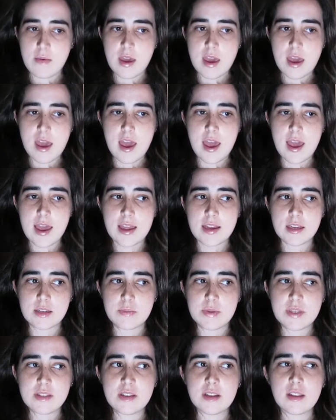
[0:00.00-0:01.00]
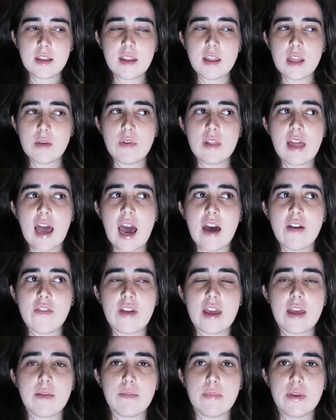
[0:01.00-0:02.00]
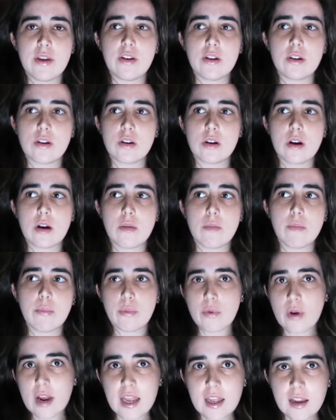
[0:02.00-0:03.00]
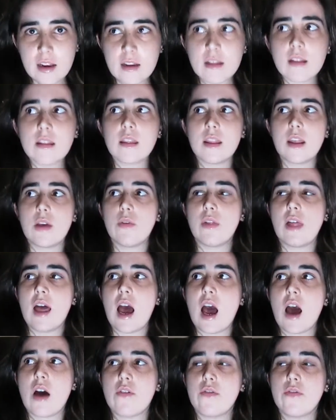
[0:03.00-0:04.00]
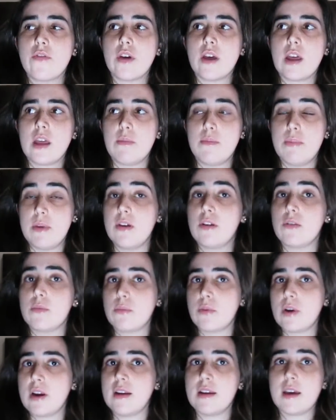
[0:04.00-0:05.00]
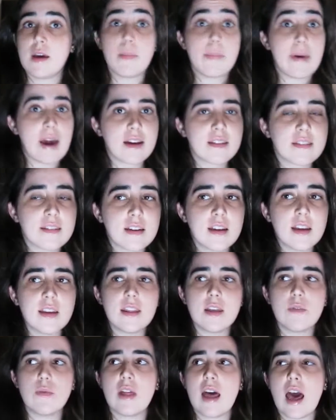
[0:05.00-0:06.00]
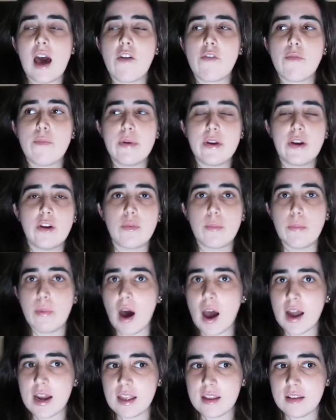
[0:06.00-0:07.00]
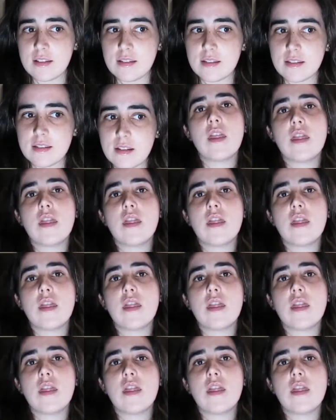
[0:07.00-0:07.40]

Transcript: And basically they will have a bigger brain, they will have a bigger brain capacity, they will have bigger bodies,